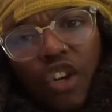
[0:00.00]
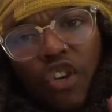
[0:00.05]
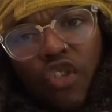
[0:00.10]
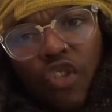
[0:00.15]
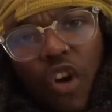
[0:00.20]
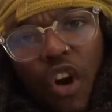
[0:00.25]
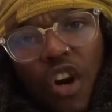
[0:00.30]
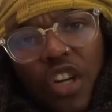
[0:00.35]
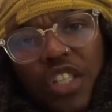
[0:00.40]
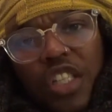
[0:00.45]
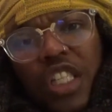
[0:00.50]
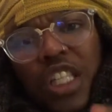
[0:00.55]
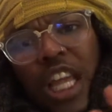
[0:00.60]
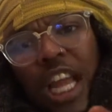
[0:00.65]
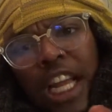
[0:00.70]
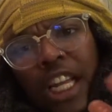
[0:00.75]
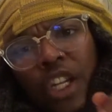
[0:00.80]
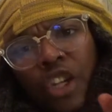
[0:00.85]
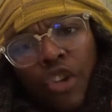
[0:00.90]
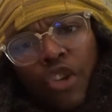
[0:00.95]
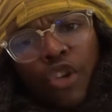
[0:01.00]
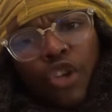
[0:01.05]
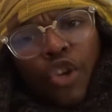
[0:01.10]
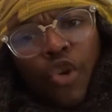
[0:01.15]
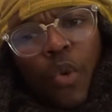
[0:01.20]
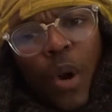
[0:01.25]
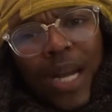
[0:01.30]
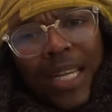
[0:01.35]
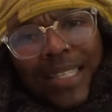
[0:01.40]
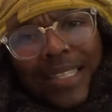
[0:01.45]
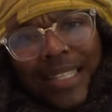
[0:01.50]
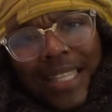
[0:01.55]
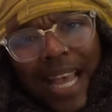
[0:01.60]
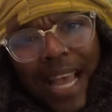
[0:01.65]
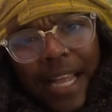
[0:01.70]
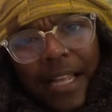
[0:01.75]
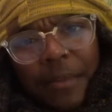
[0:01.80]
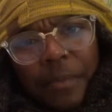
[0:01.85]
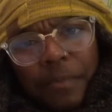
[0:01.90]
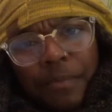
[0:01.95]
across. Thank you,
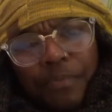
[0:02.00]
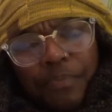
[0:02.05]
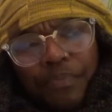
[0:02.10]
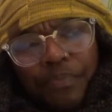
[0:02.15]
USA.